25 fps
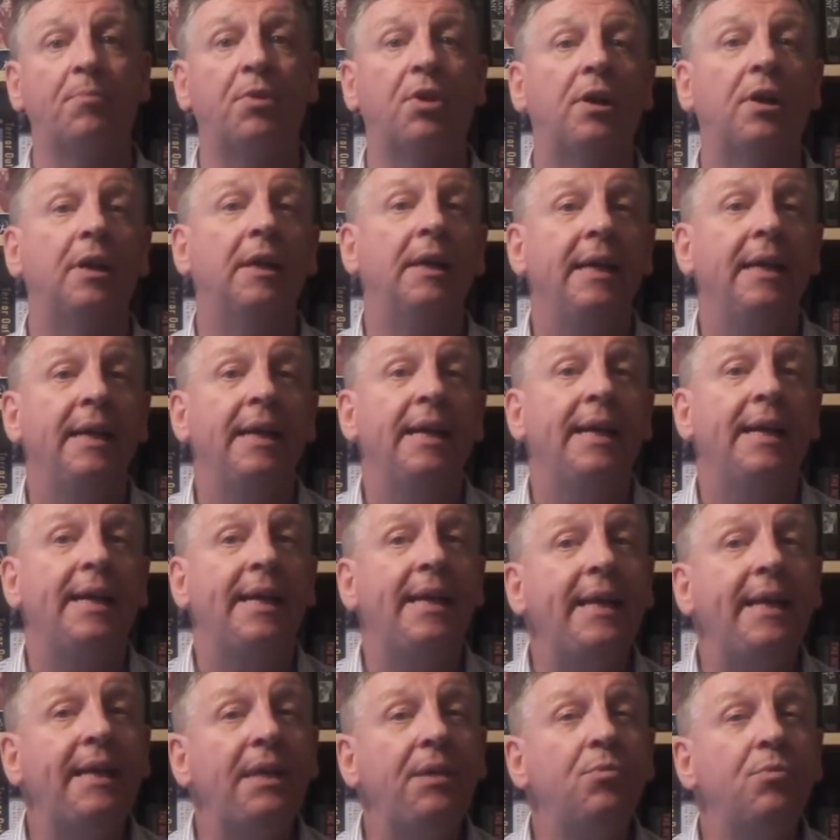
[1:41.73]
But
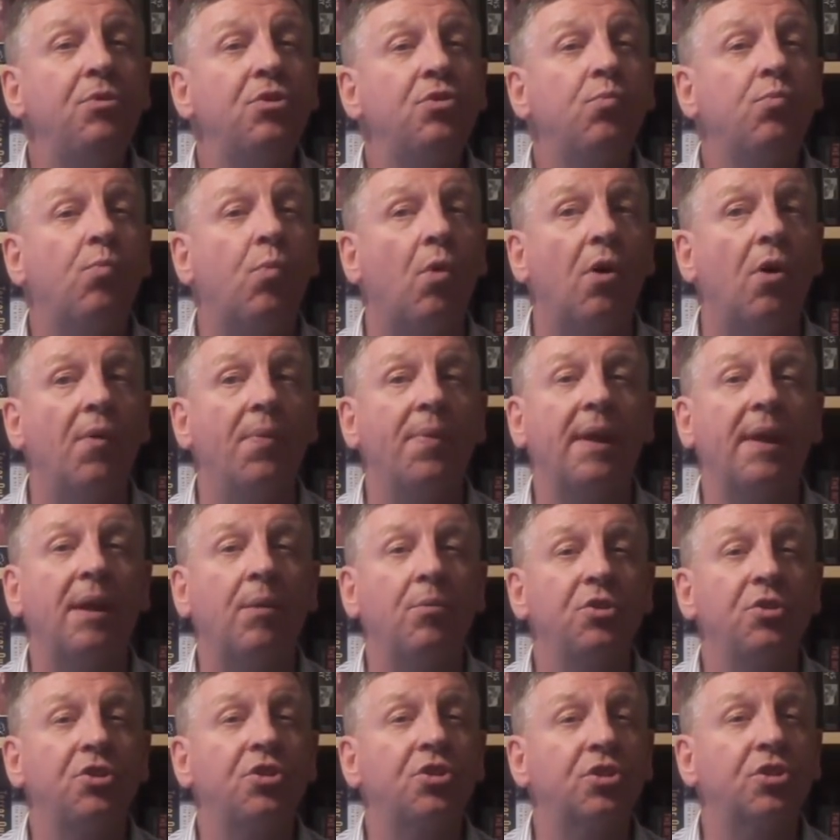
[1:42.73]
he was one
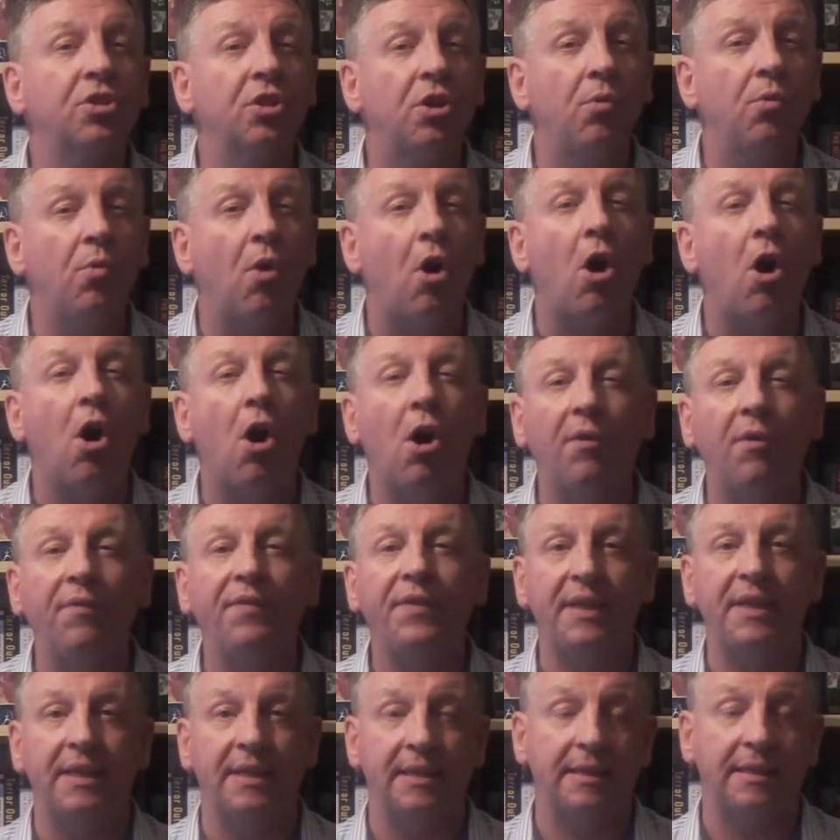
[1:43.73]
that was so
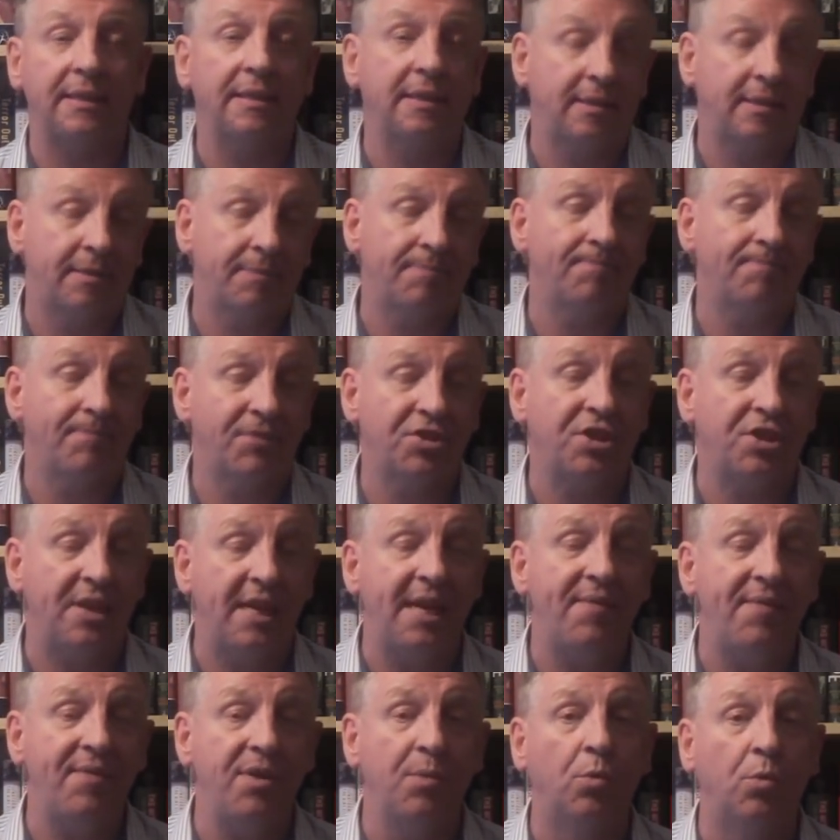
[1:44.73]
obvious
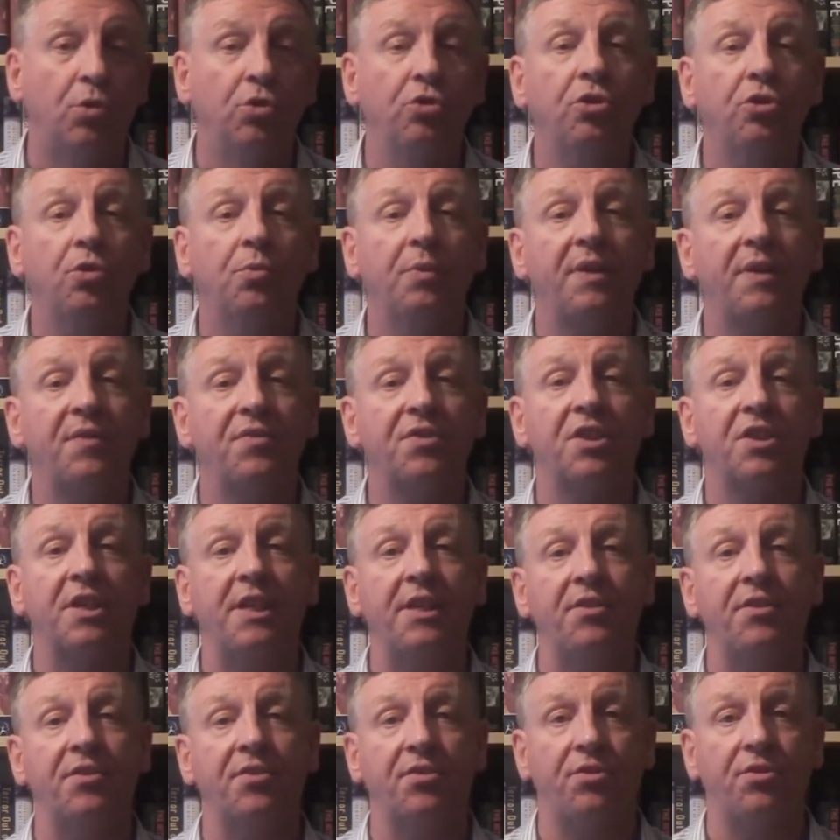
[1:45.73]
Stevie Wonder would have
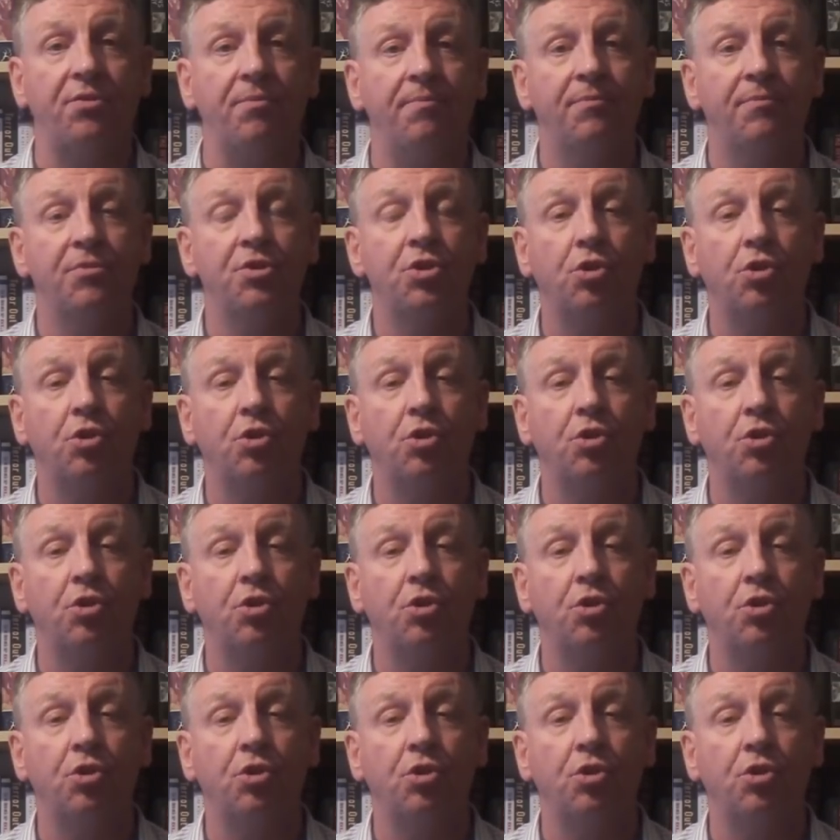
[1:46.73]
seen through him.